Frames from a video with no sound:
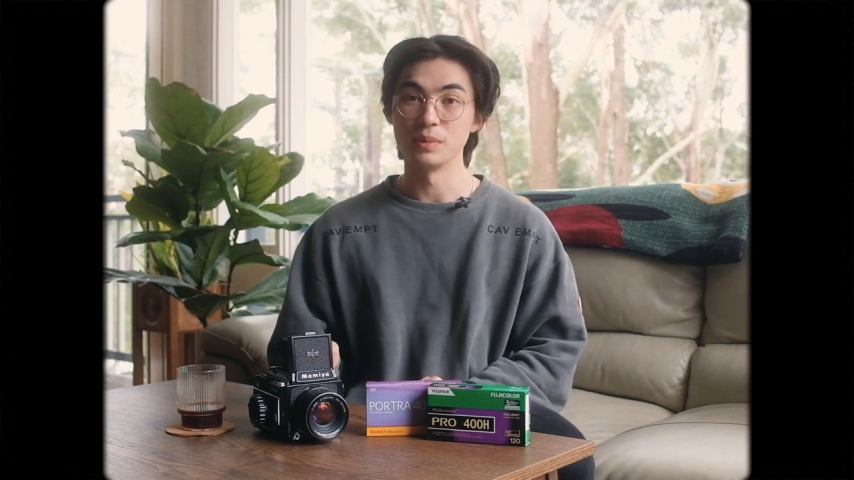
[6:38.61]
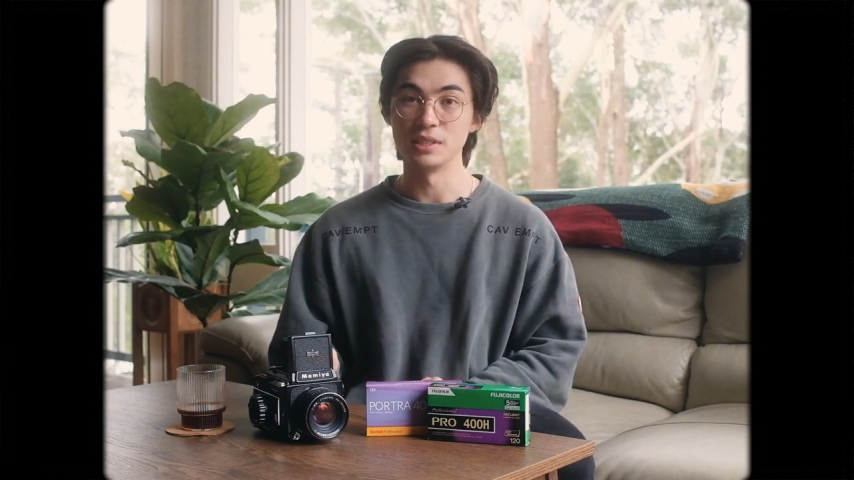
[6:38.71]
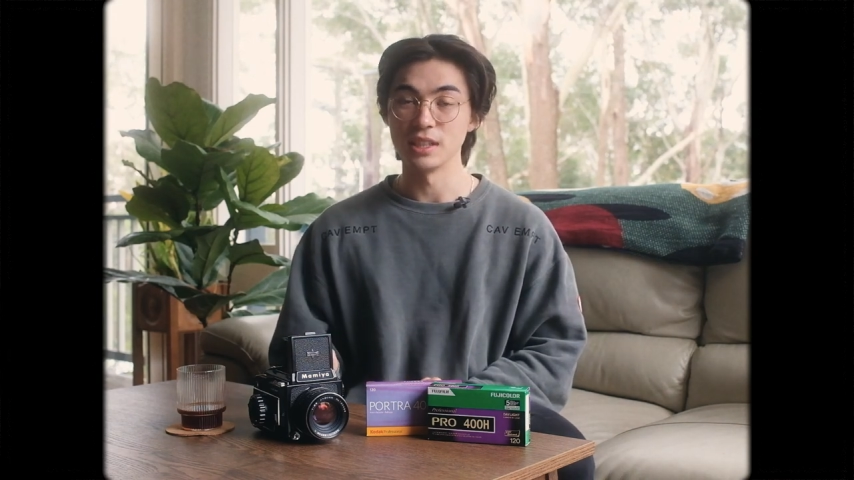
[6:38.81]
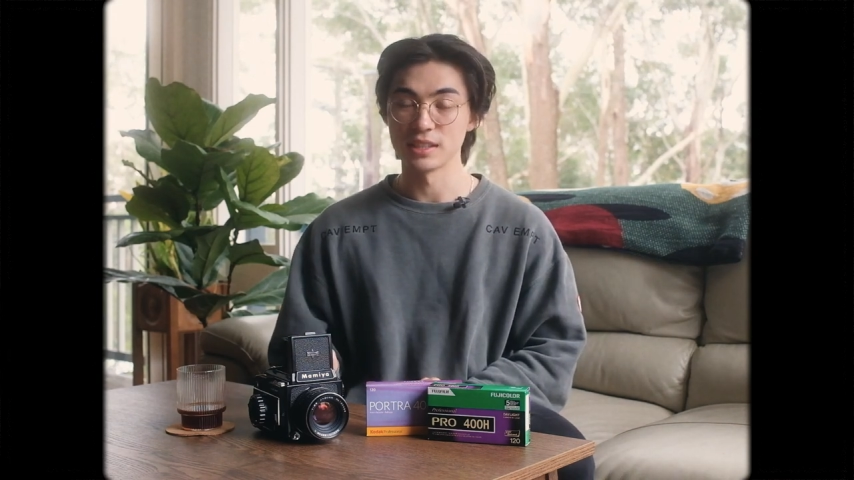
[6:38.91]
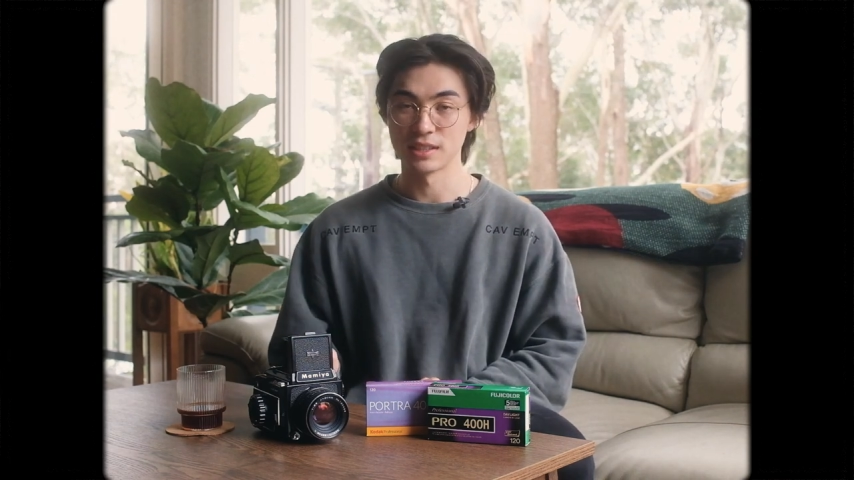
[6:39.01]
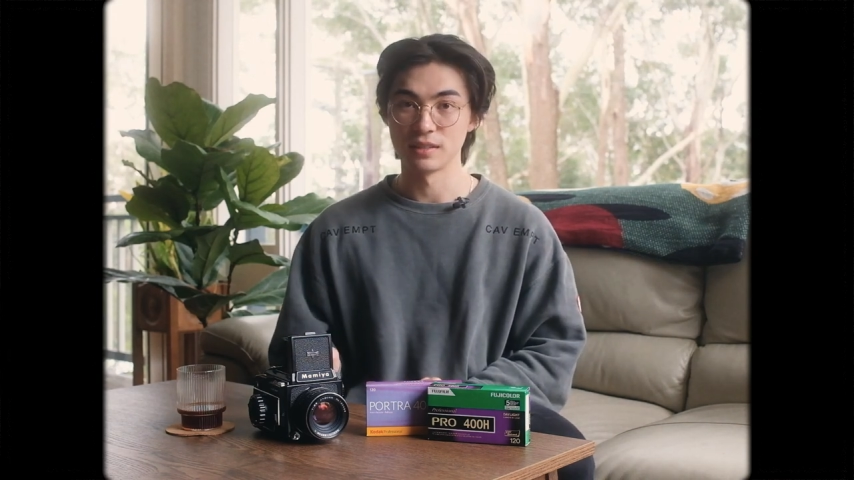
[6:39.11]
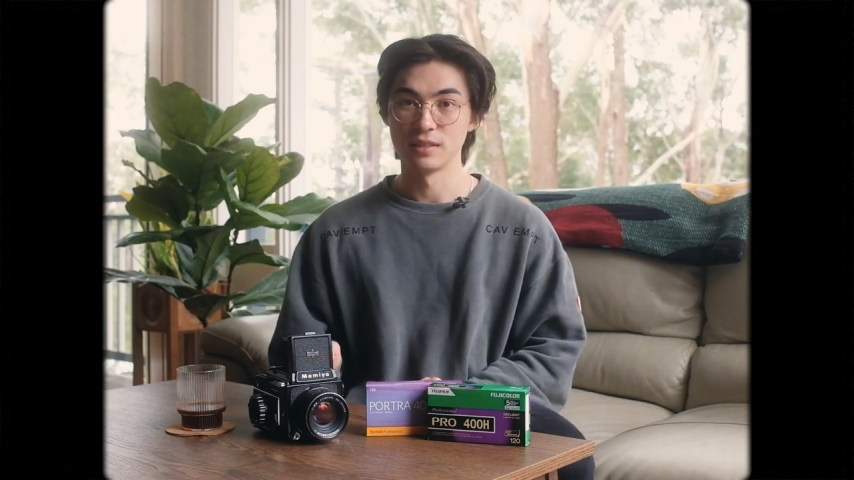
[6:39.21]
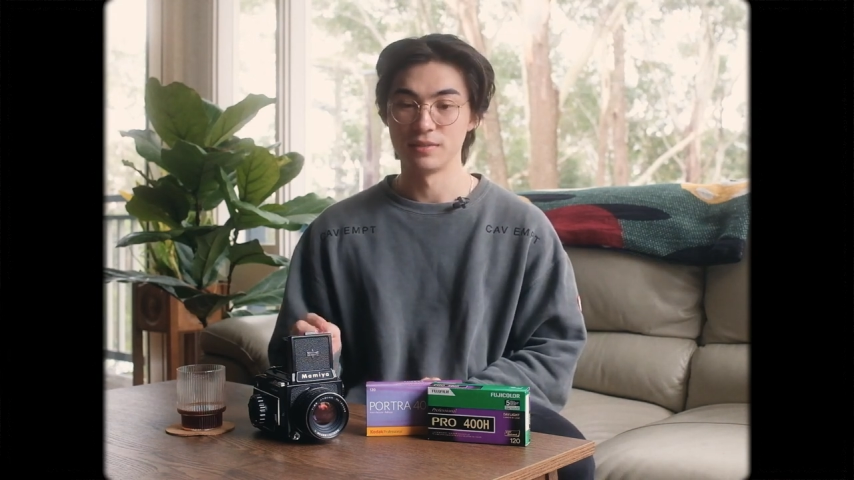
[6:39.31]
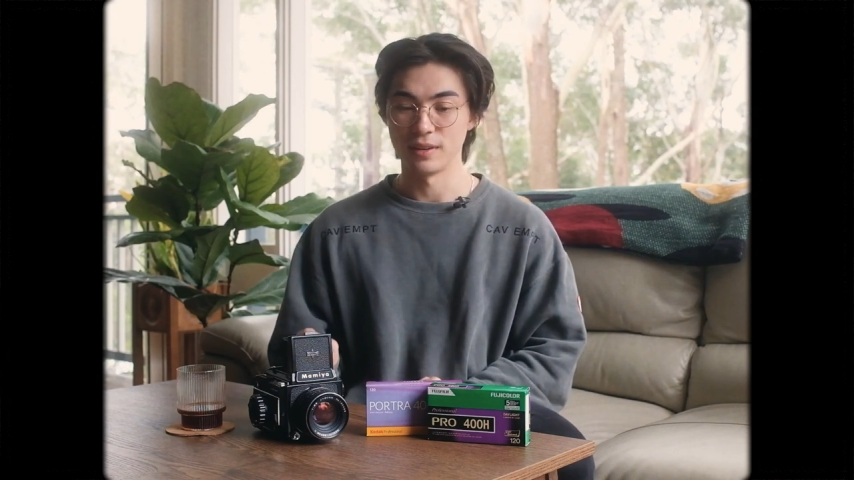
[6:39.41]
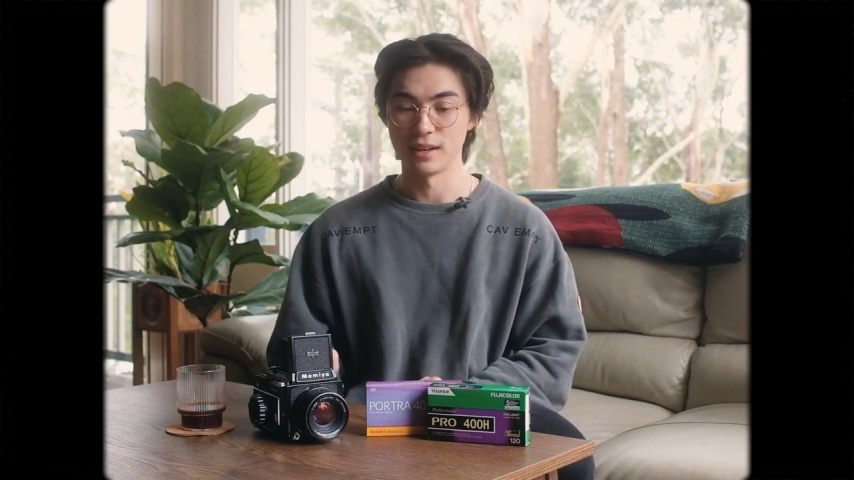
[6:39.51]
me just
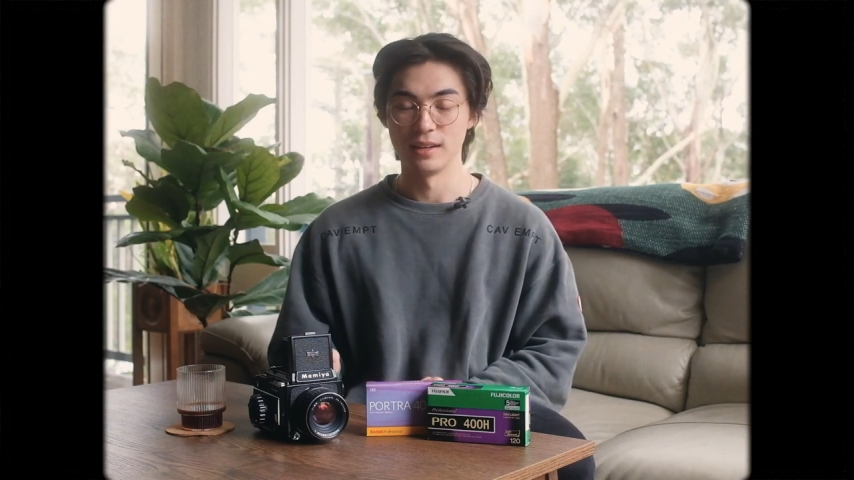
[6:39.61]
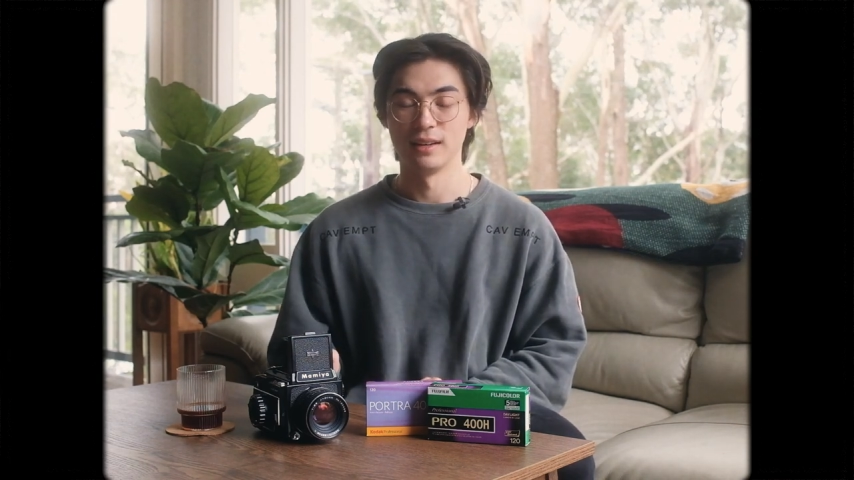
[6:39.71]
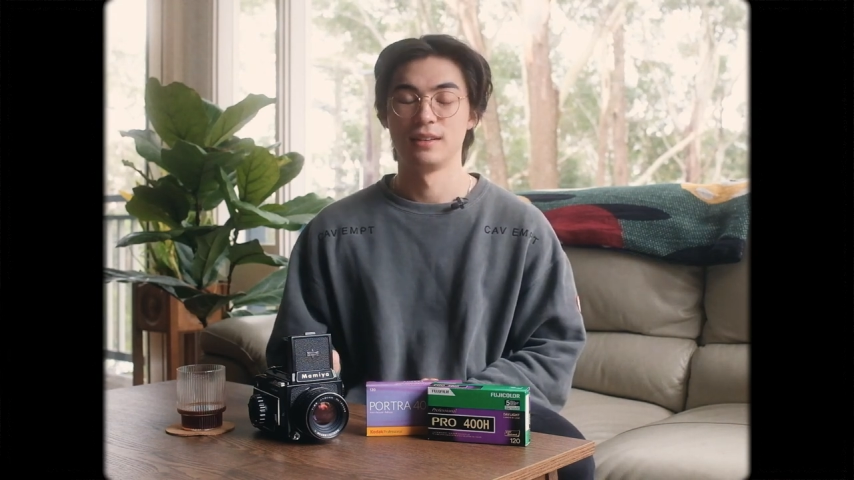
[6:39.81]
fine.